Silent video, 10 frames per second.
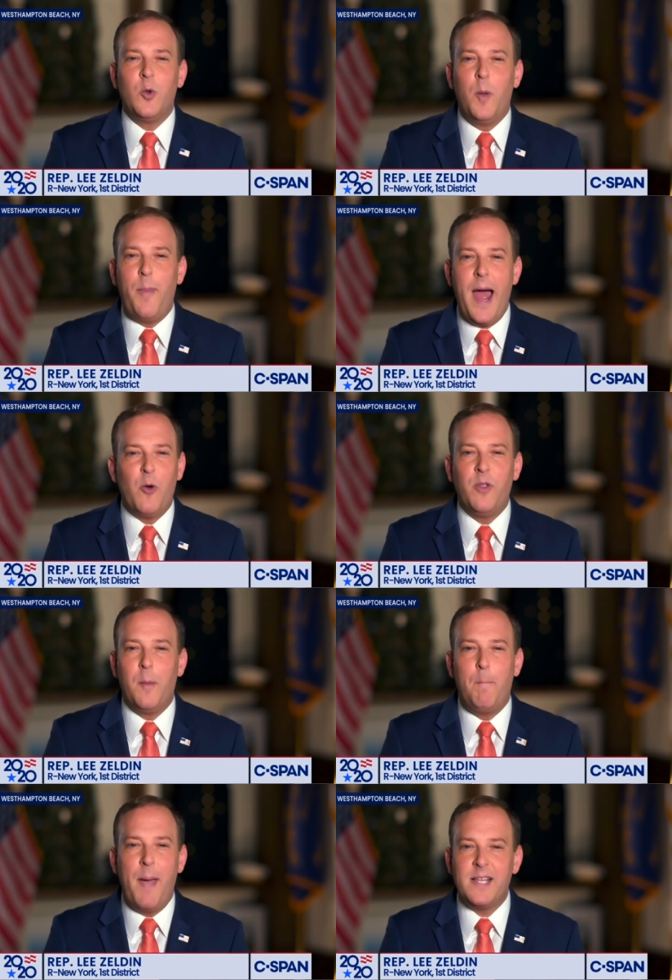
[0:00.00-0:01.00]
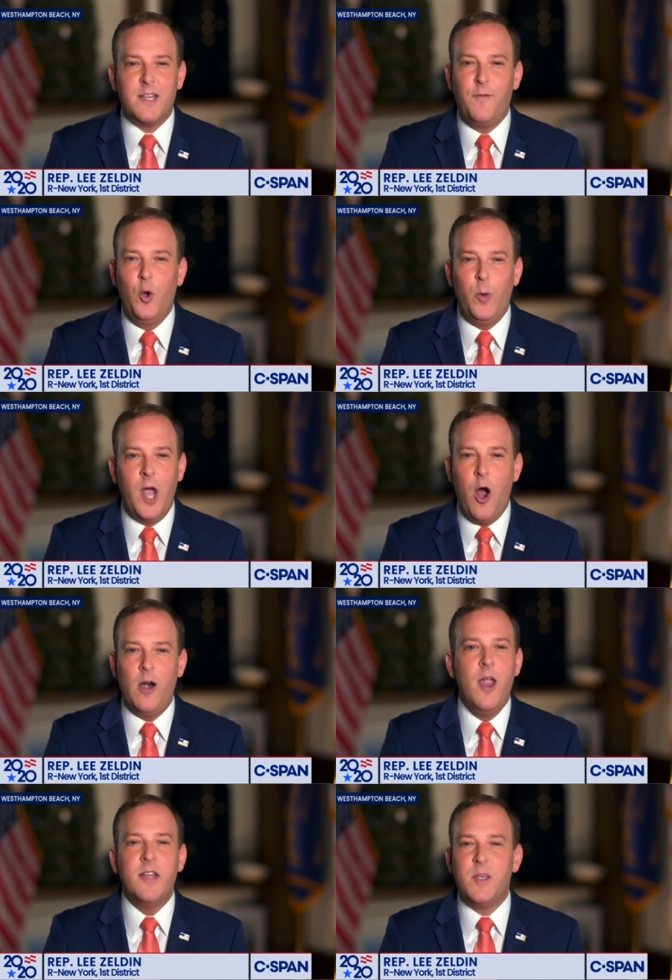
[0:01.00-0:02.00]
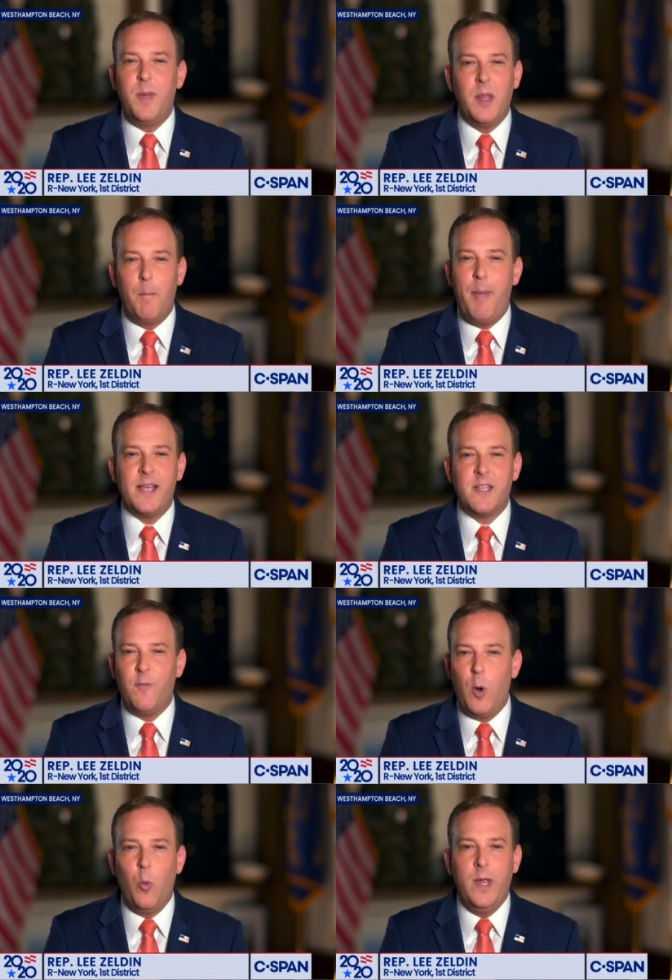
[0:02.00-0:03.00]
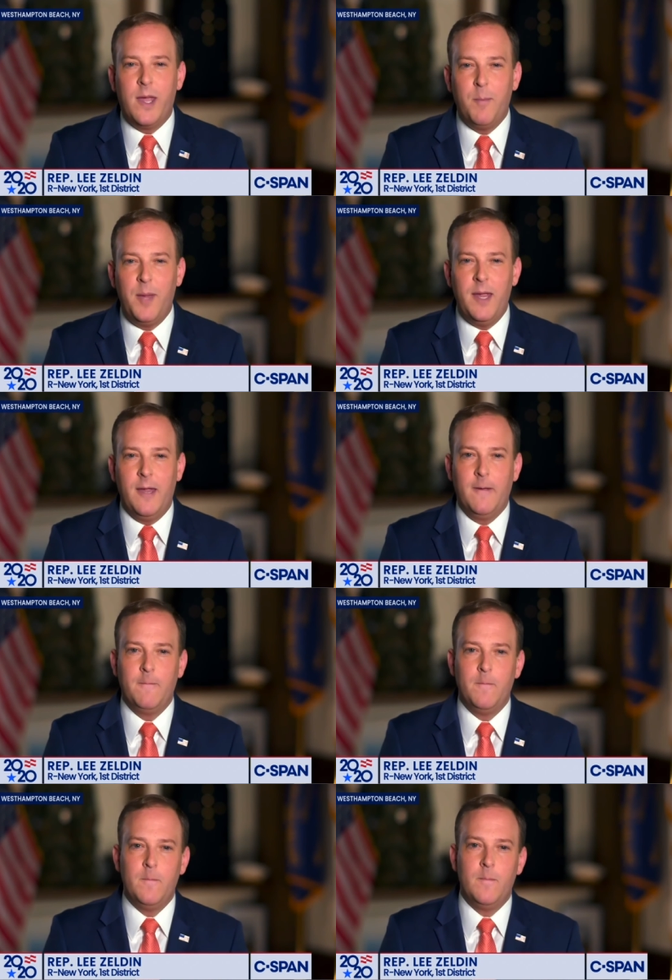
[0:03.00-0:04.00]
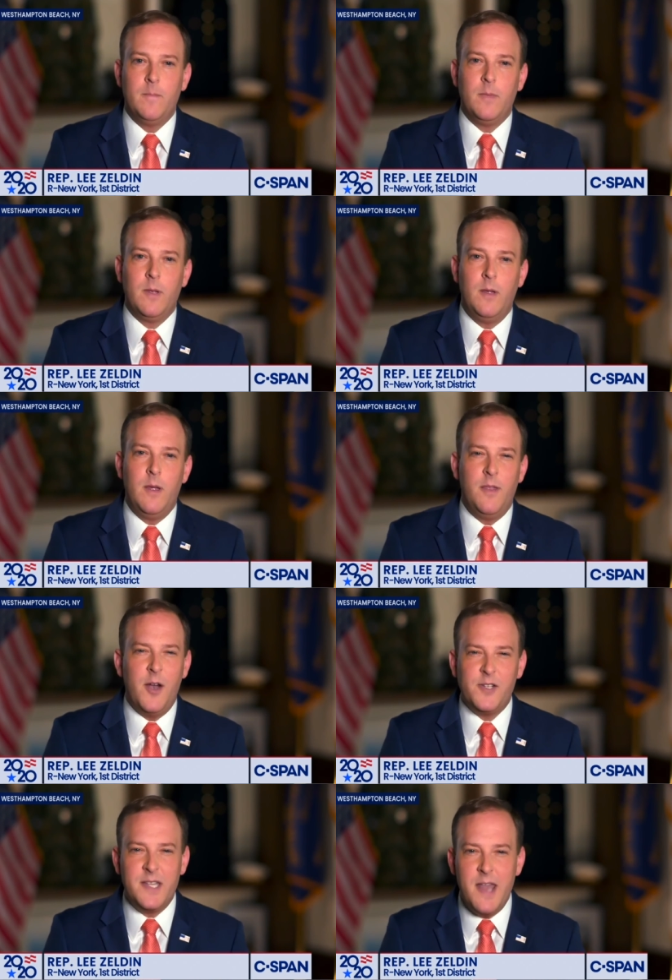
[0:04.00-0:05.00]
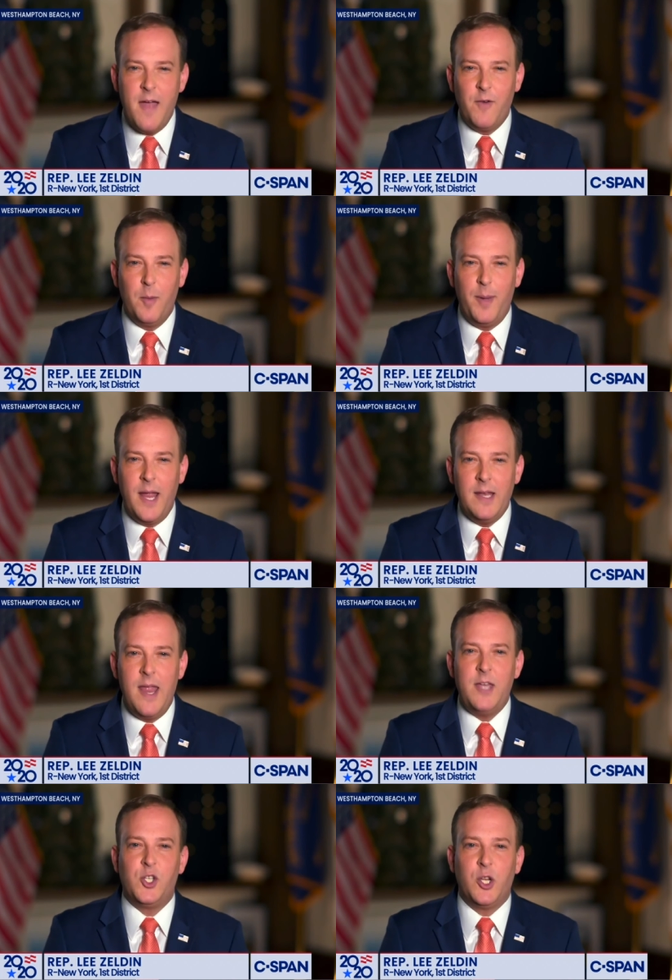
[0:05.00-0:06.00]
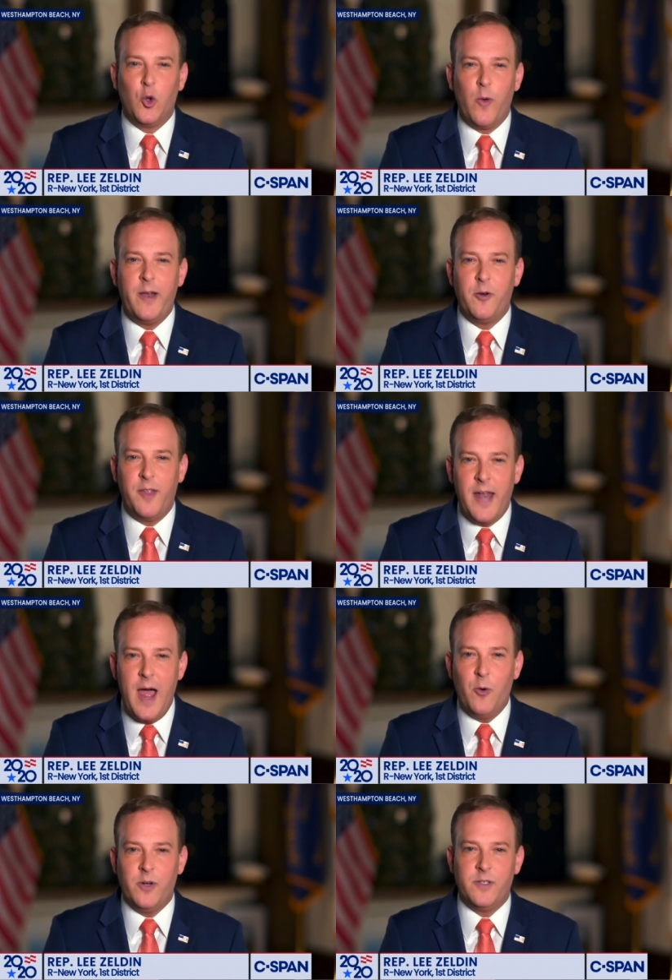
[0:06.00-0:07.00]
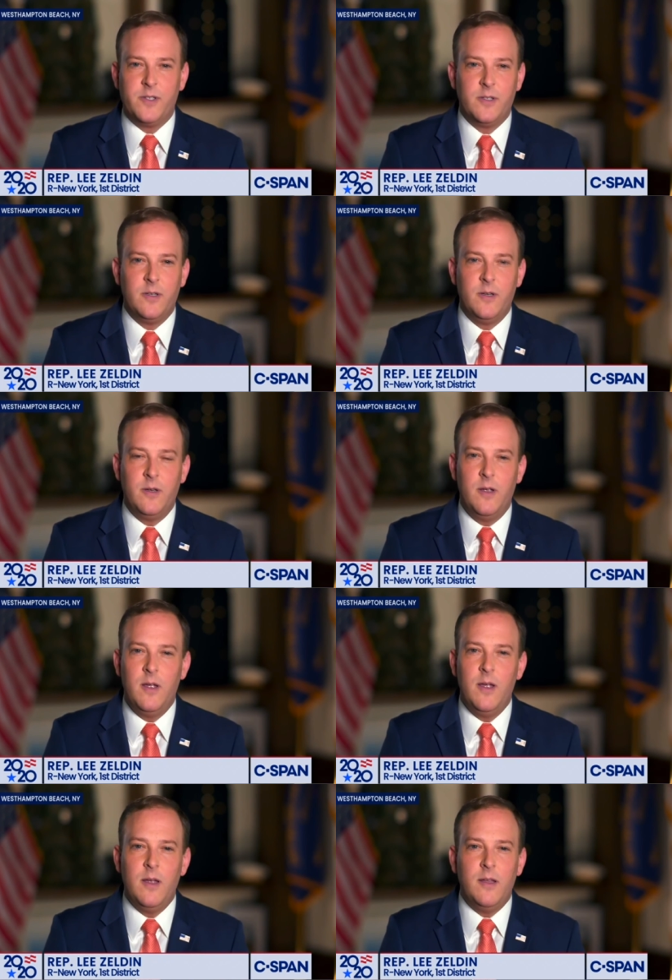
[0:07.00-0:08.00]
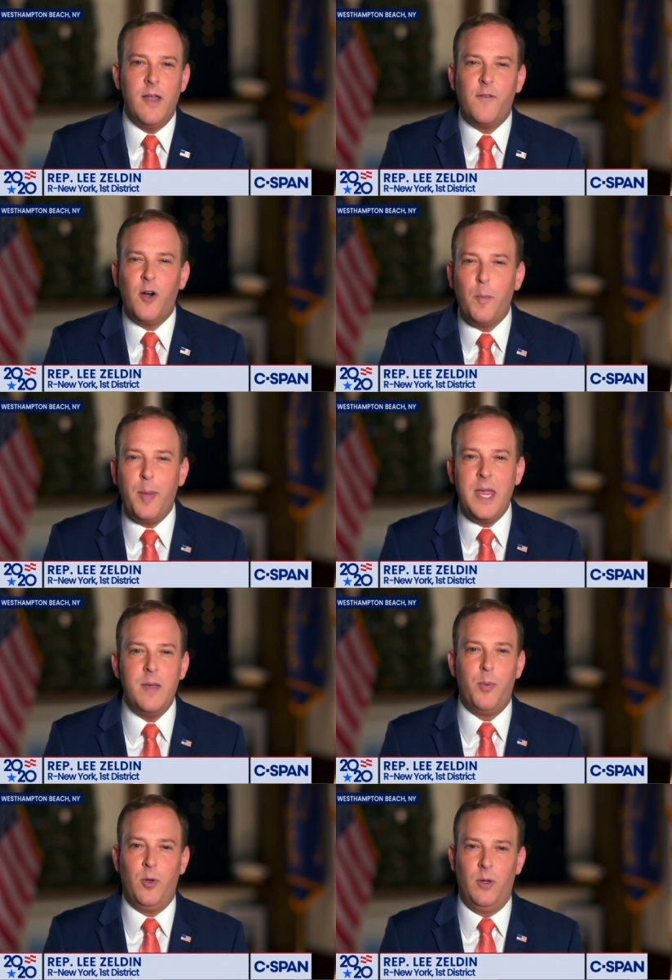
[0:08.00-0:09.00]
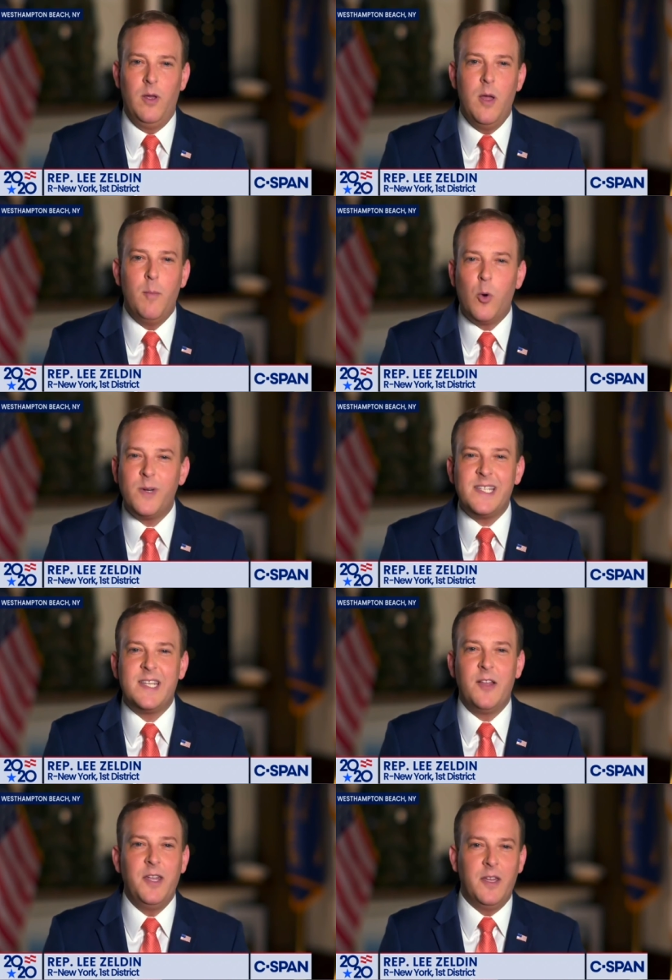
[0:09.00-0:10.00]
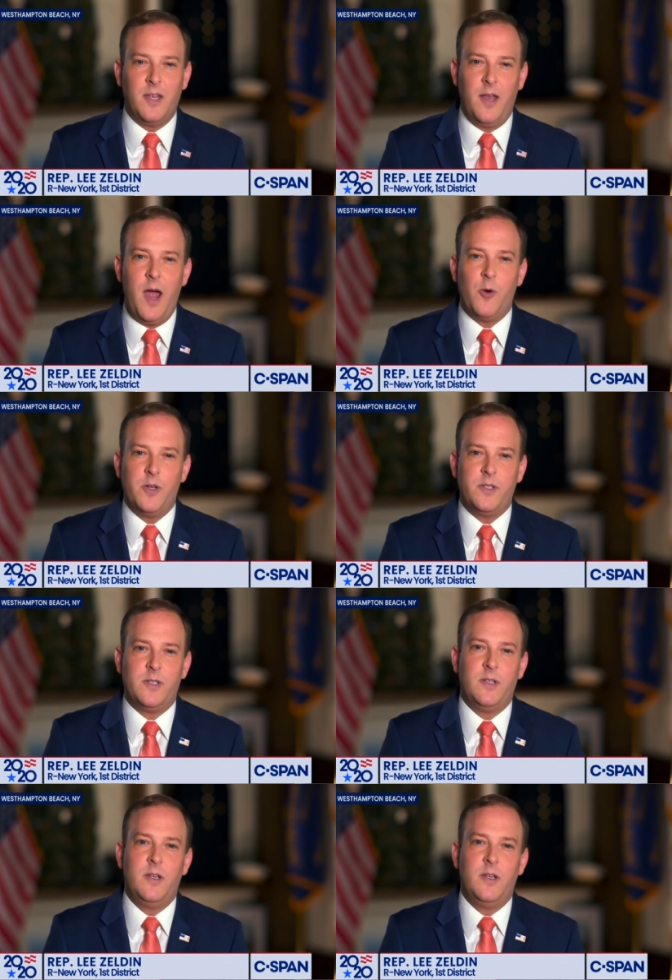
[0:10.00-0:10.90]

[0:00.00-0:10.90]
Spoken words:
to empower the best of who we are to be the best of what we can be. There's never been a nation greater than ours. Never a people more resilient than ours.